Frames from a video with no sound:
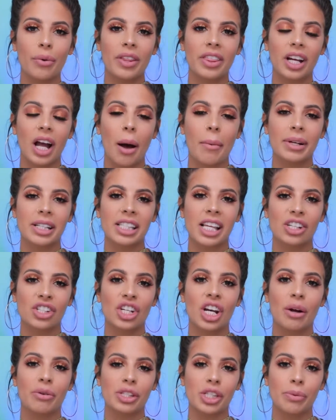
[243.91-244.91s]
I read the comment
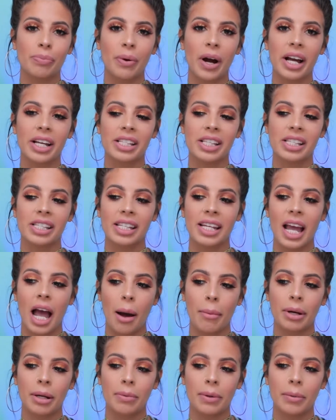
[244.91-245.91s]
section. I was surprised to see
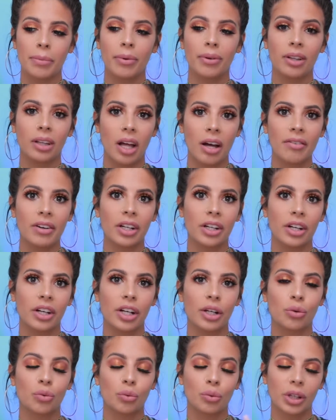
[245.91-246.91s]
how many people love a
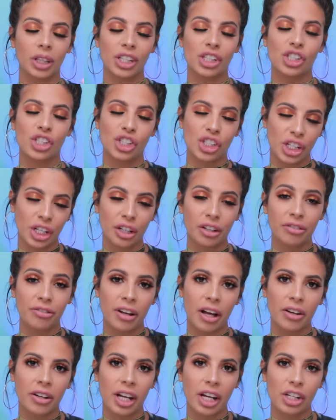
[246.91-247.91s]
good, really sheer
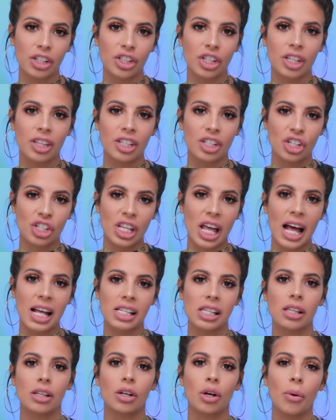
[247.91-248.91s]
foundation that just
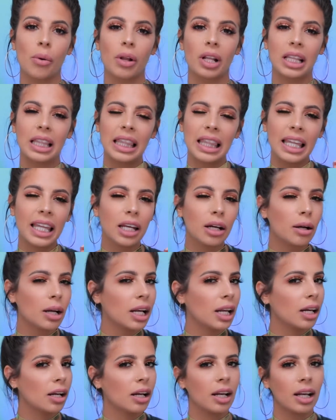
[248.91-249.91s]
adds a
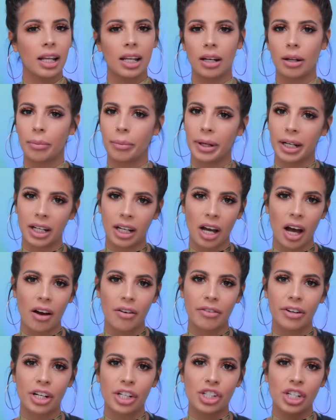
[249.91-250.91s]
little bit of
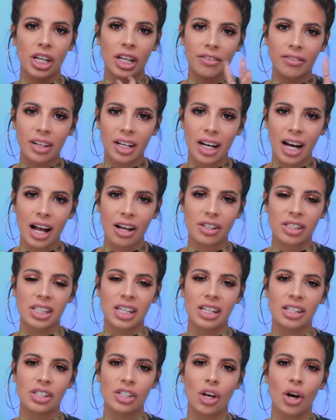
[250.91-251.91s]
coverage, even out
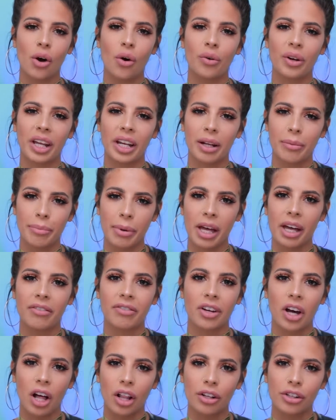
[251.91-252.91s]
skin tone and a bit
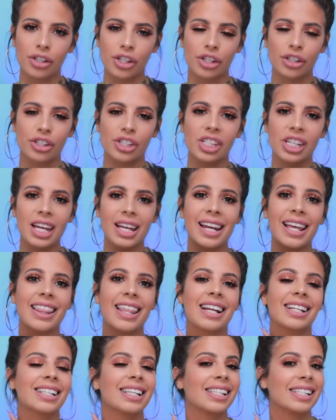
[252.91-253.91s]
of color to your skin.
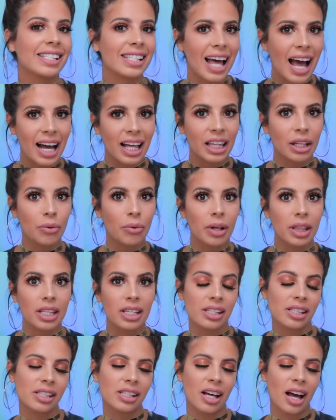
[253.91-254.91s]
And that's exactly what
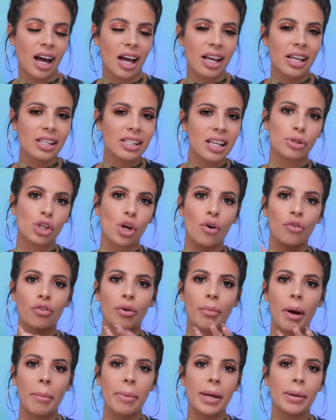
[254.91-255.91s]
this does. So
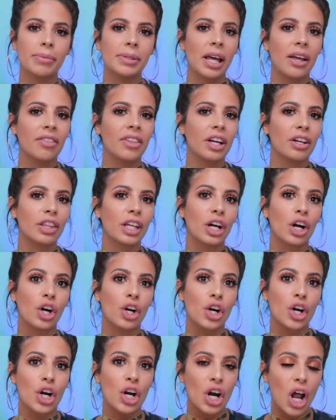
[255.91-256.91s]
for my peeps out there that
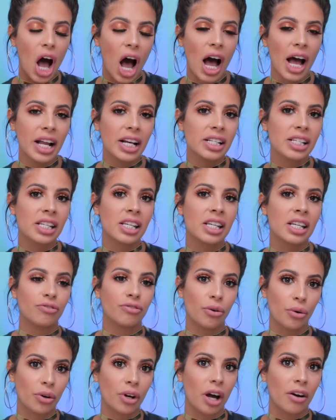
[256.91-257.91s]
are not
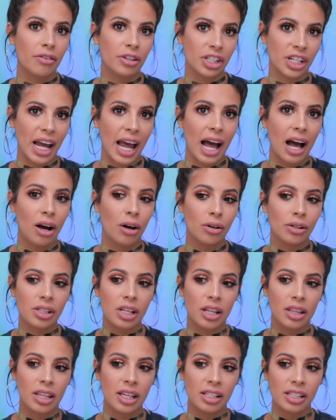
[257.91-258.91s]
full coverage
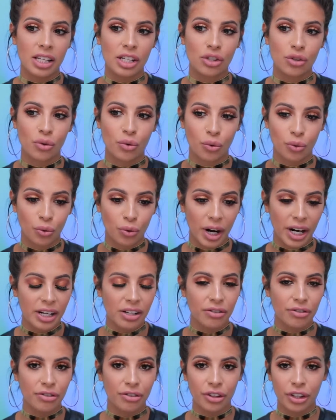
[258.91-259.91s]
gals, this is
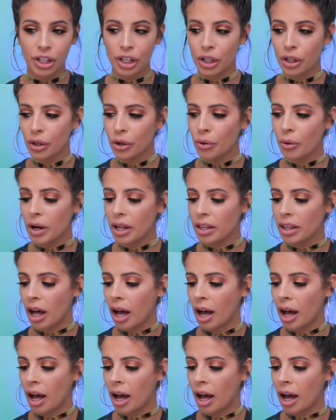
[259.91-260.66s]
great for you.